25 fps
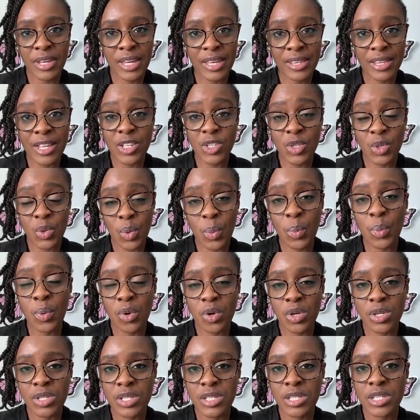Okay, that's low
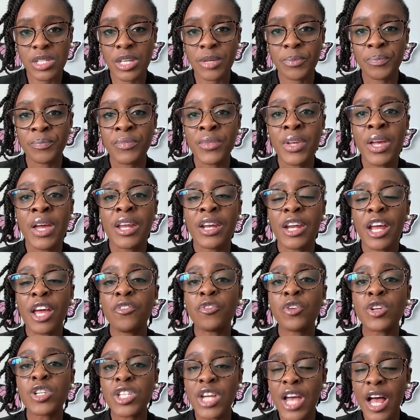porosity. Now,
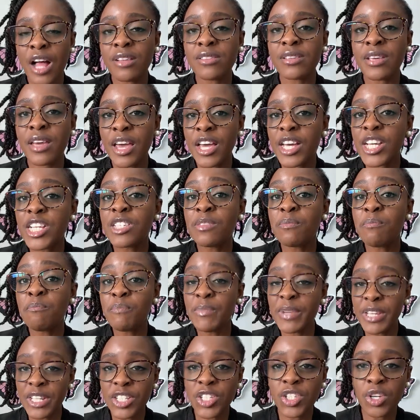if your child's hair is
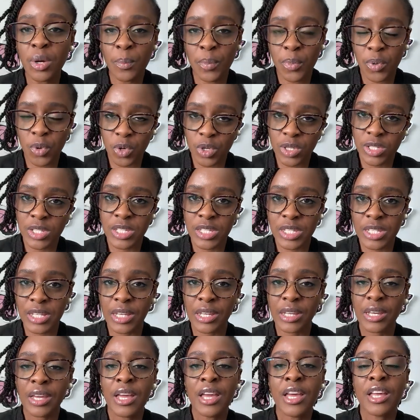medium
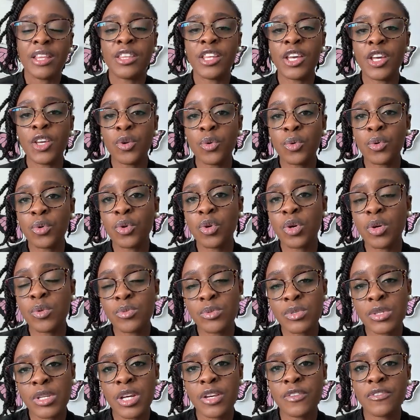porosity, then you would
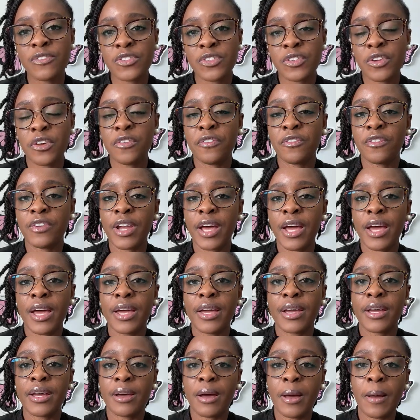observe stuff
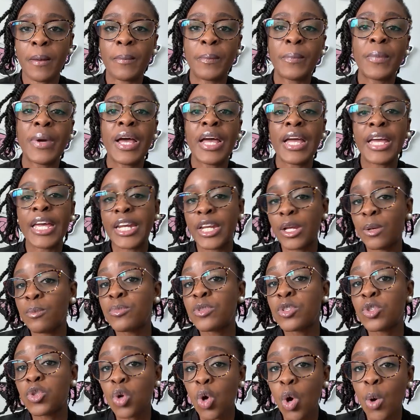like it
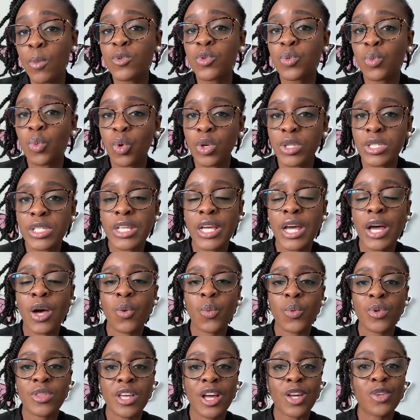absorbs
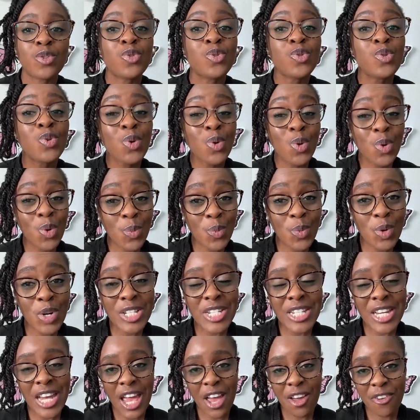water without too
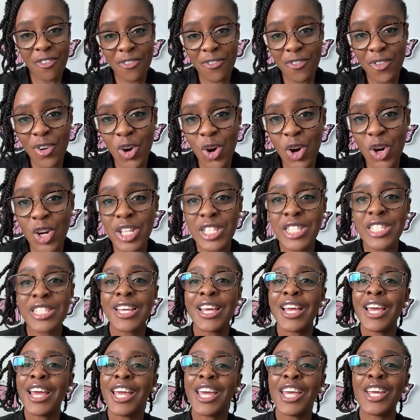much effort,
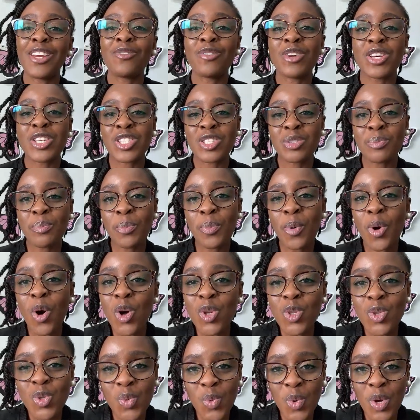it
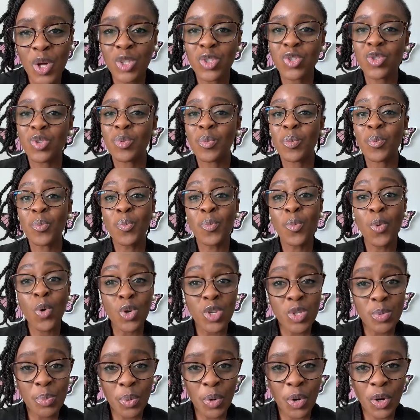responds well to
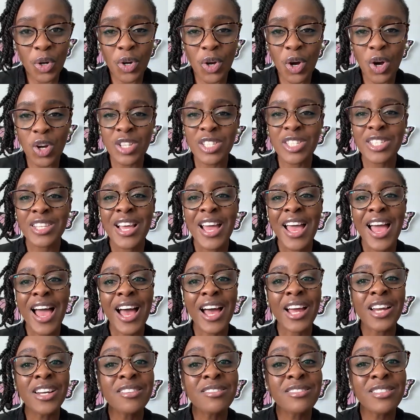most products,
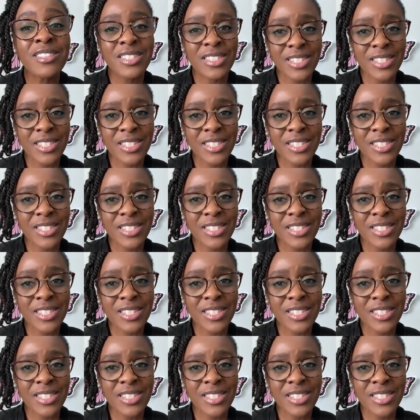and it